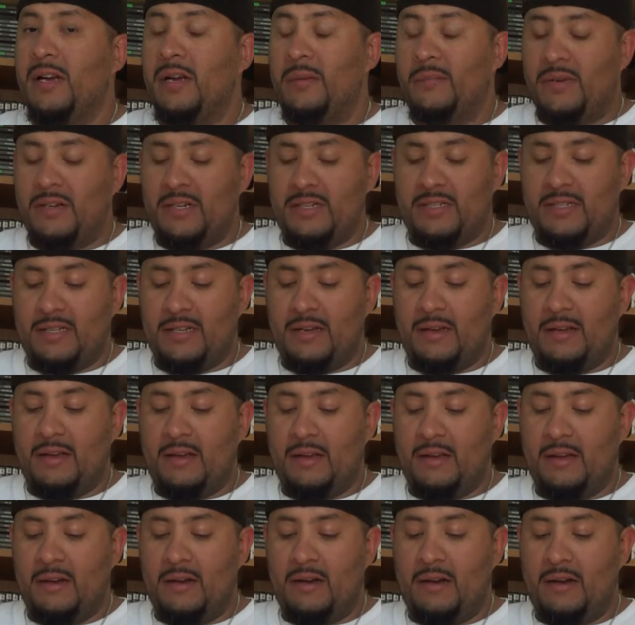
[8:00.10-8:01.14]
I must say.
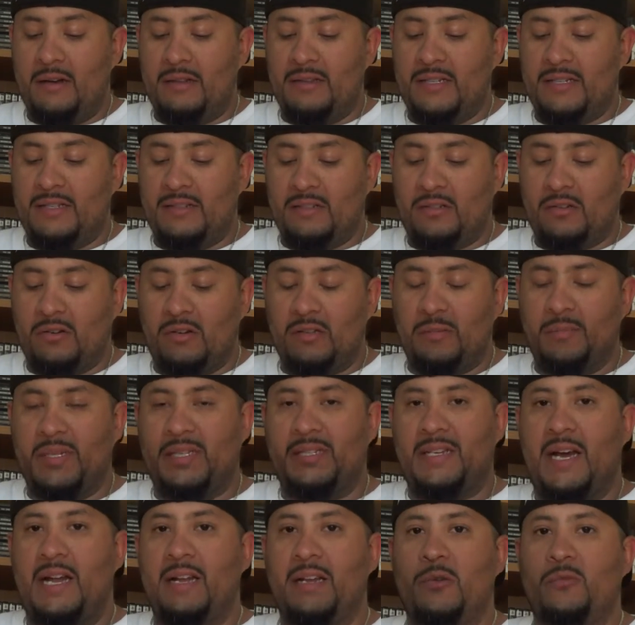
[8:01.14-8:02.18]
This is called
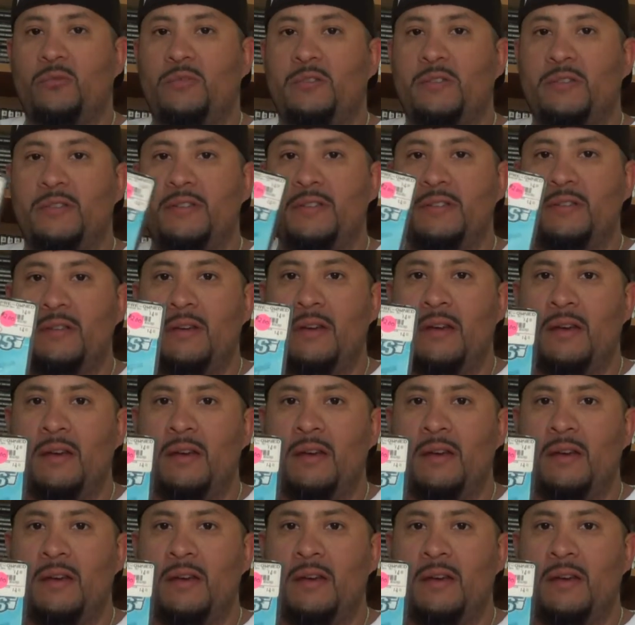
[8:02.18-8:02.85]
Battalion Wars